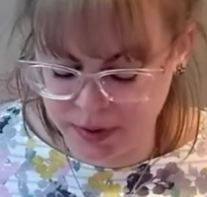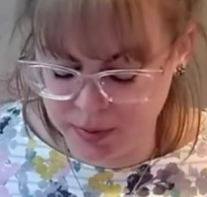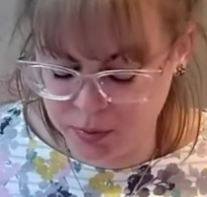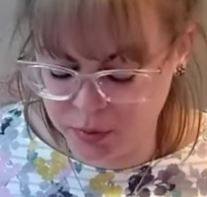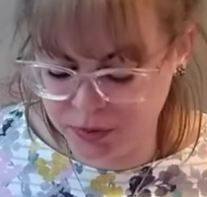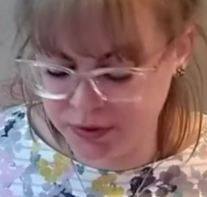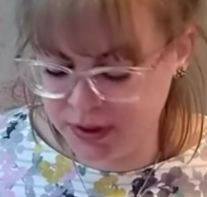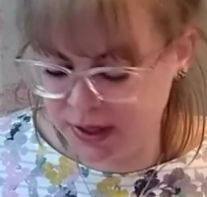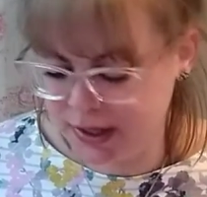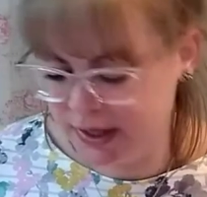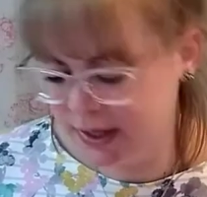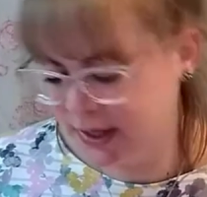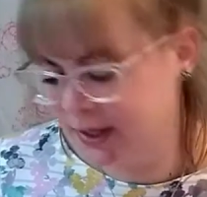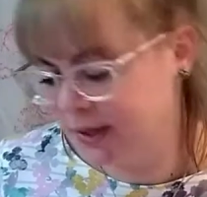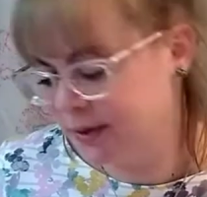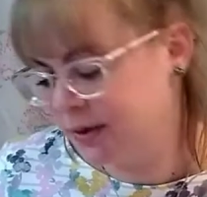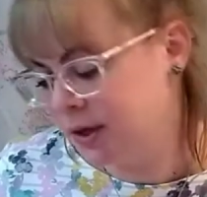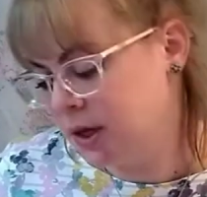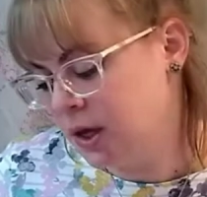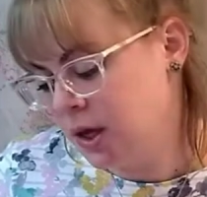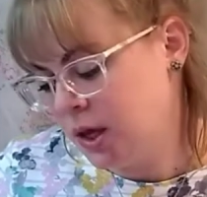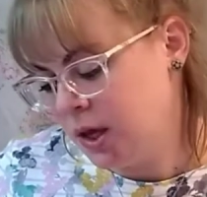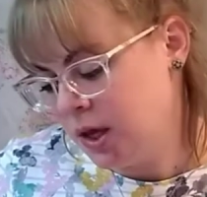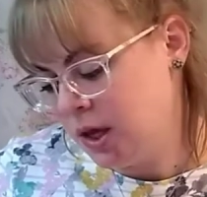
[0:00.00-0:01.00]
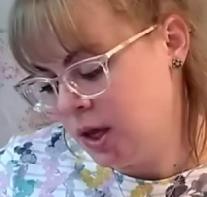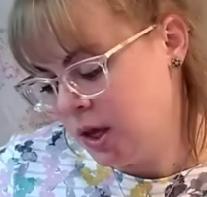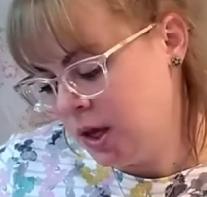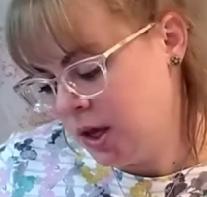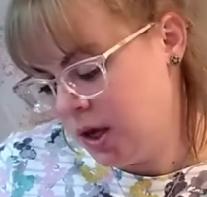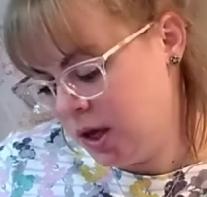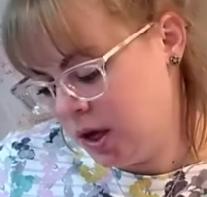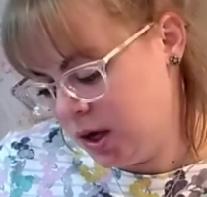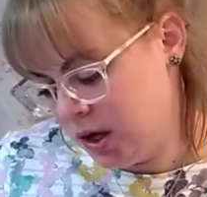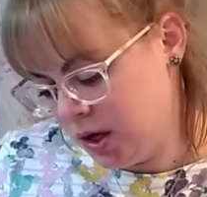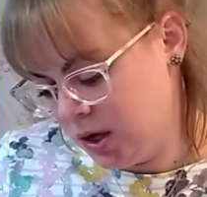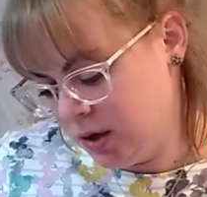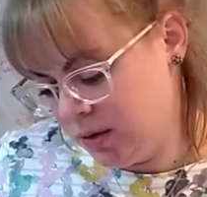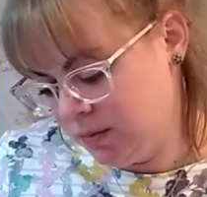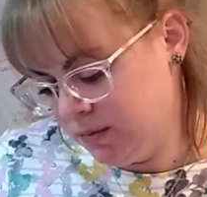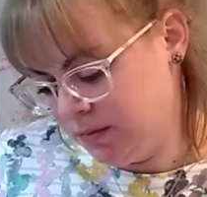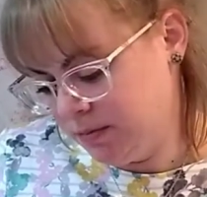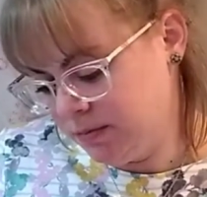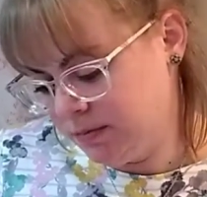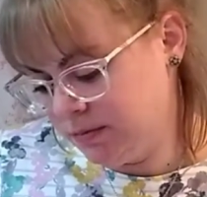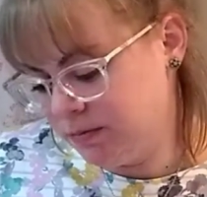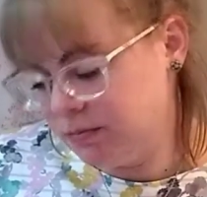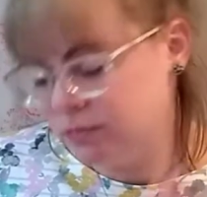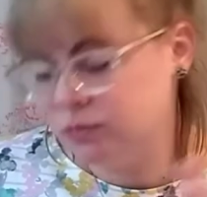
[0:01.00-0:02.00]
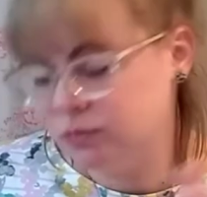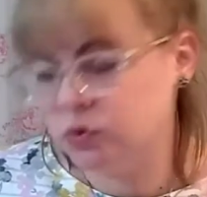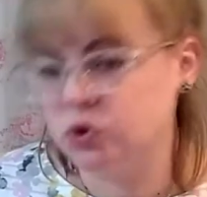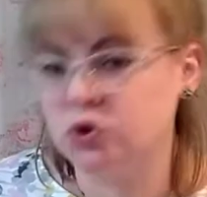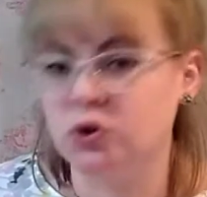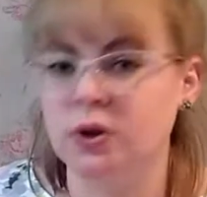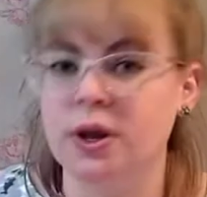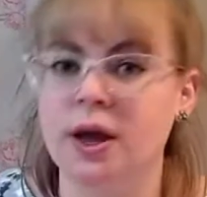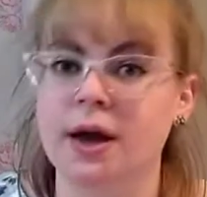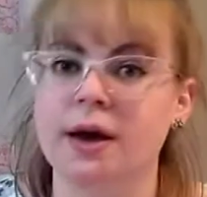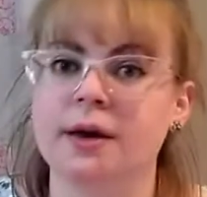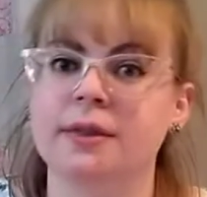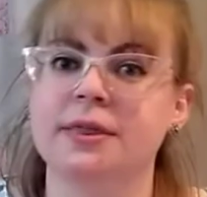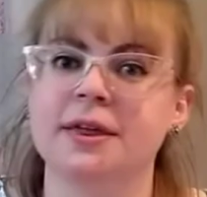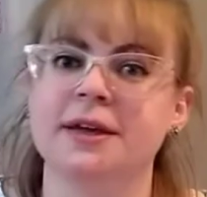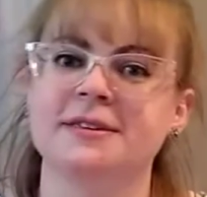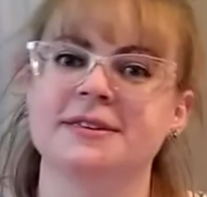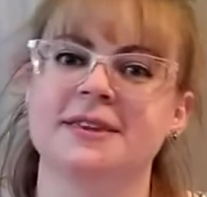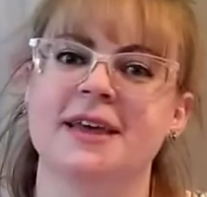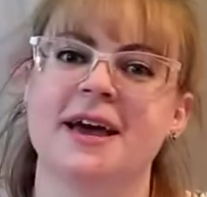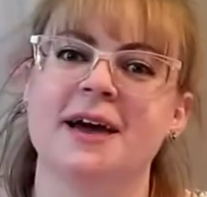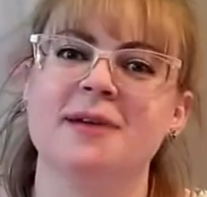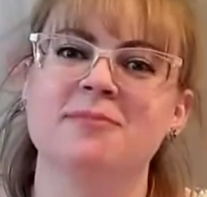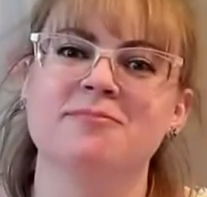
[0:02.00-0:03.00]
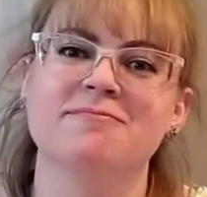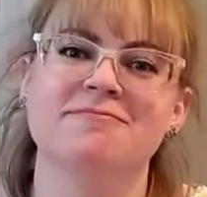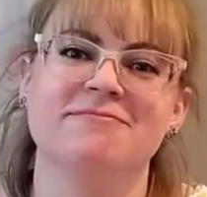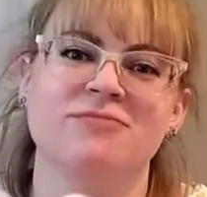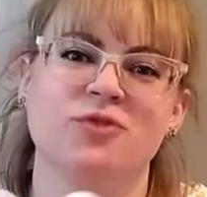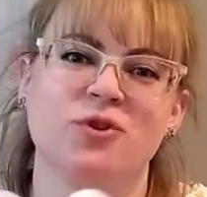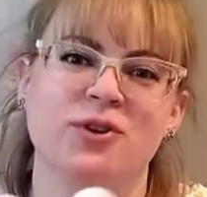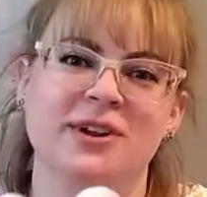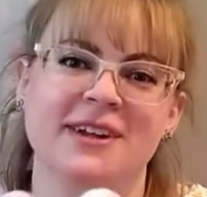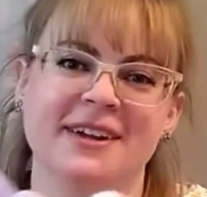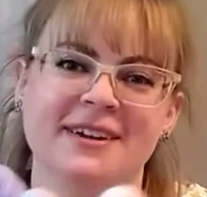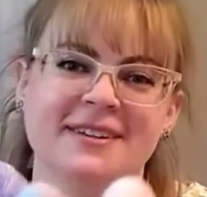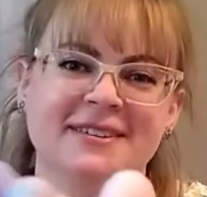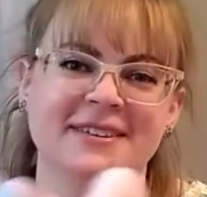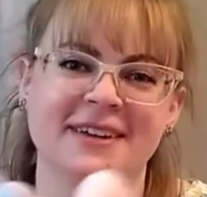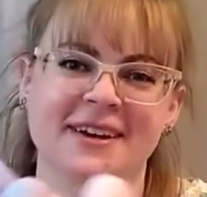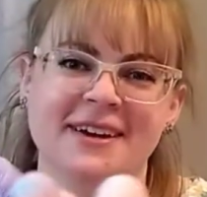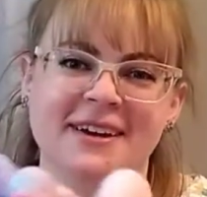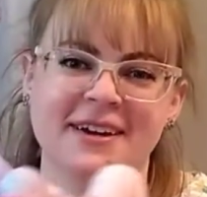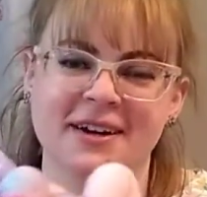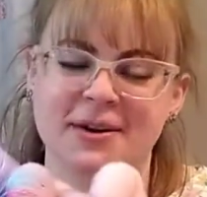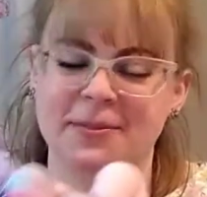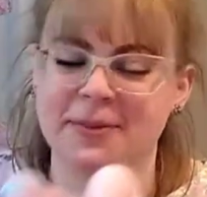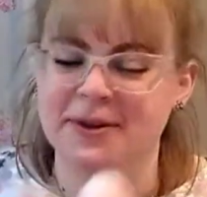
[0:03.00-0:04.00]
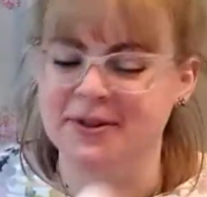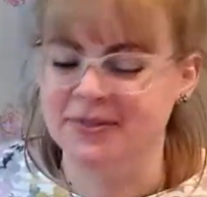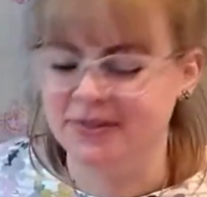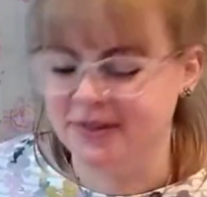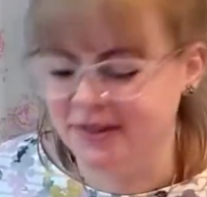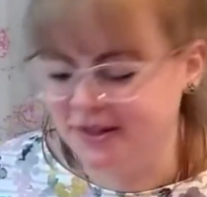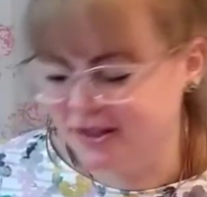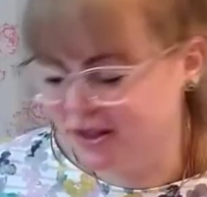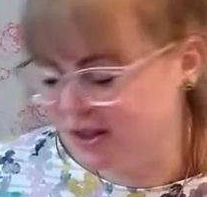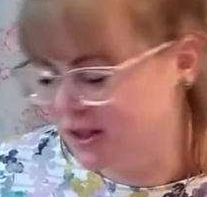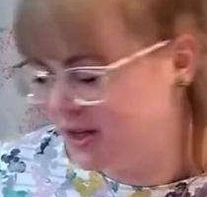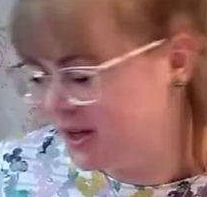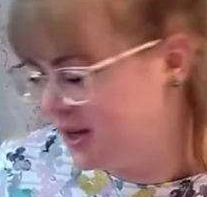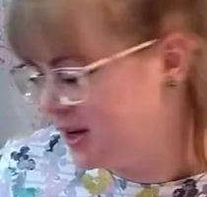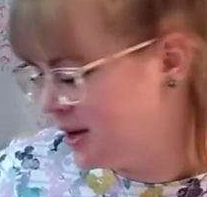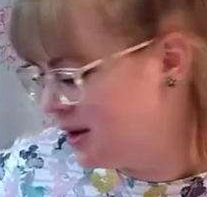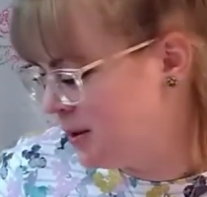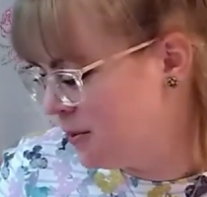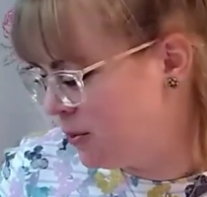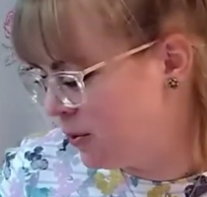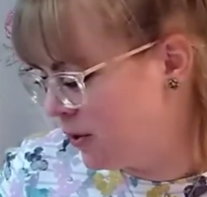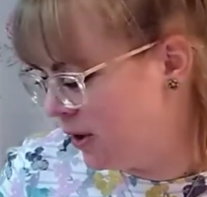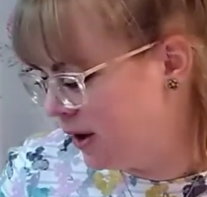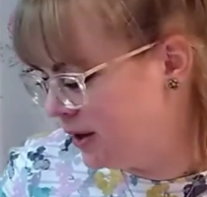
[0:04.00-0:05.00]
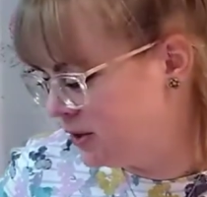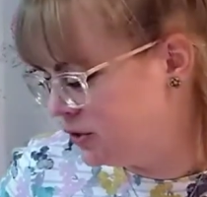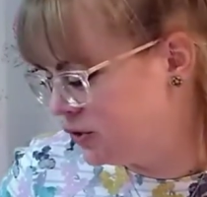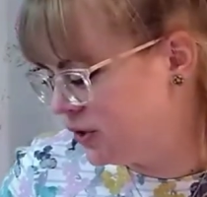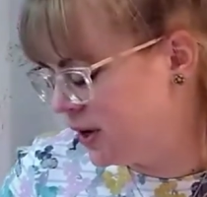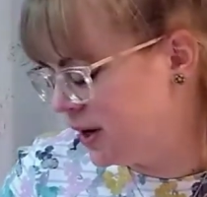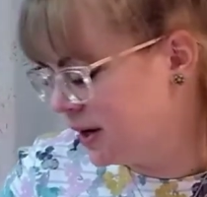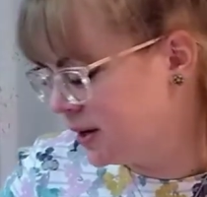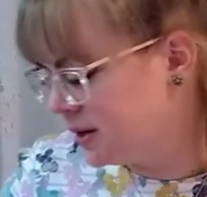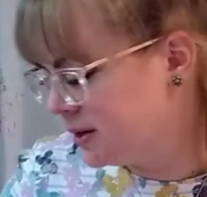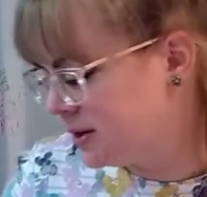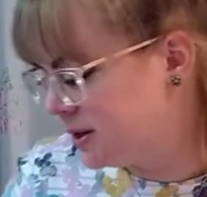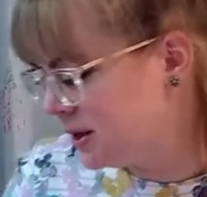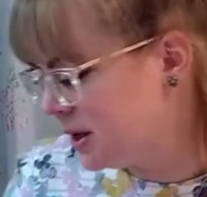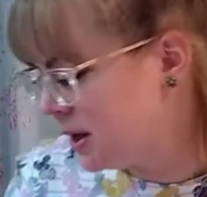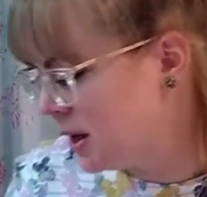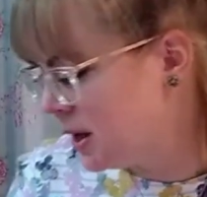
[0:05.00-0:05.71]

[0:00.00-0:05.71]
able to get it. So yeah, that's that. Pretty excited about this project.